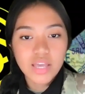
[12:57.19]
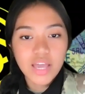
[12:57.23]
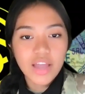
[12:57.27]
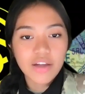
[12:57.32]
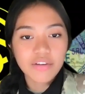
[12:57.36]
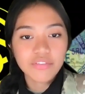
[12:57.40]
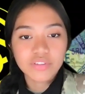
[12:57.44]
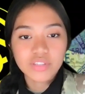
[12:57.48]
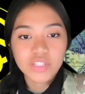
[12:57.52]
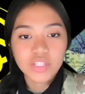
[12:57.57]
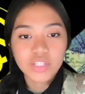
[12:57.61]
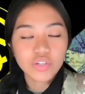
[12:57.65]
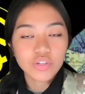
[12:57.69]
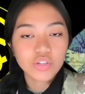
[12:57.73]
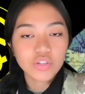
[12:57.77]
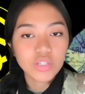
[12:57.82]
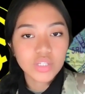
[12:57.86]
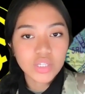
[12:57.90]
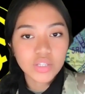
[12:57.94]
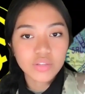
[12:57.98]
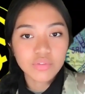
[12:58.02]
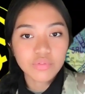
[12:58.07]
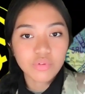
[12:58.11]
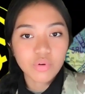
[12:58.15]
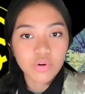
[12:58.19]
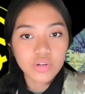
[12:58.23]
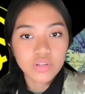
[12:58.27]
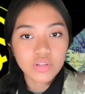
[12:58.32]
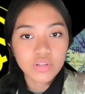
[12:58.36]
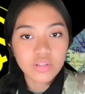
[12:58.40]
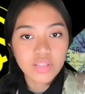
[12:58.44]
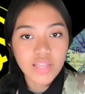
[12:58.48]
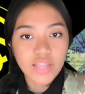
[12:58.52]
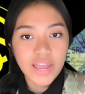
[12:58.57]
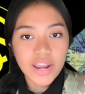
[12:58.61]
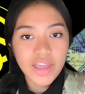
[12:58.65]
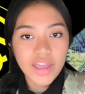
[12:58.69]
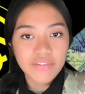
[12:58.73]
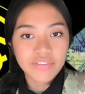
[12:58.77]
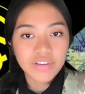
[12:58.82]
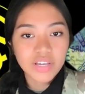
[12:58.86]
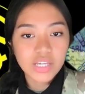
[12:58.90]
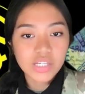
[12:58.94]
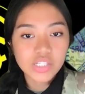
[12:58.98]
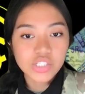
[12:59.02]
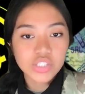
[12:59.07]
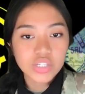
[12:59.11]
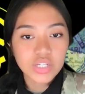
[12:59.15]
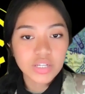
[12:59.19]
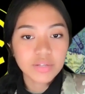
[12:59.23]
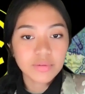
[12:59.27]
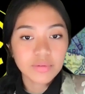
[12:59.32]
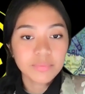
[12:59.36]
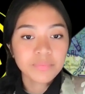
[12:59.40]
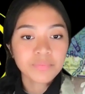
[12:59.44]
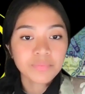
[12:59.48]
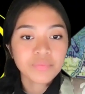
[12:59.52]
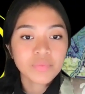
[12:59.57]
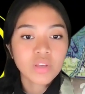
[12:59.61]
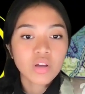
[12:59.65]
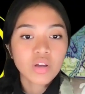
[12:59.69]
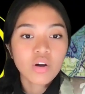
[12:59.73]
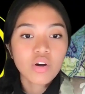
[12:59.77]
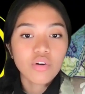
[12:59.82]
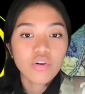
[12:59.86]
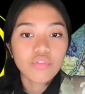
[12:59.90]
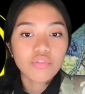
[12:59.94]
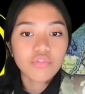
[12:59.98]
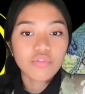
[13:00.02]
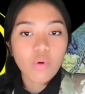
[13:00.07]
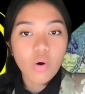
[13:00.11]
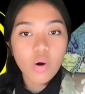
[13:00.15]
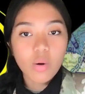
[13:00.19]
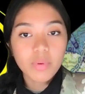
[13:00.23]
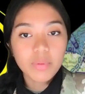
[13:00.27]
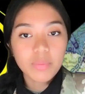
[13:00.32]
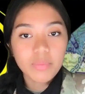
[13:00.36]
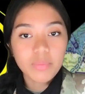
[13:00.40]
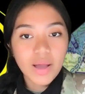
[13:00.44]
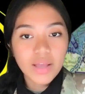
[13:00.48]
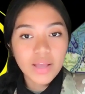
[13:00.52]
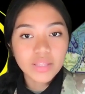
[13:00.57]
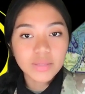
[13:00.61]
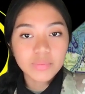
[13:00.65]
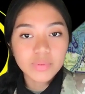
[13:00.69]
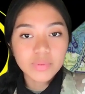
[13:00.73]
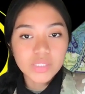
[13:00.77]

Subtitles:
everything you need for land navigation, form up by the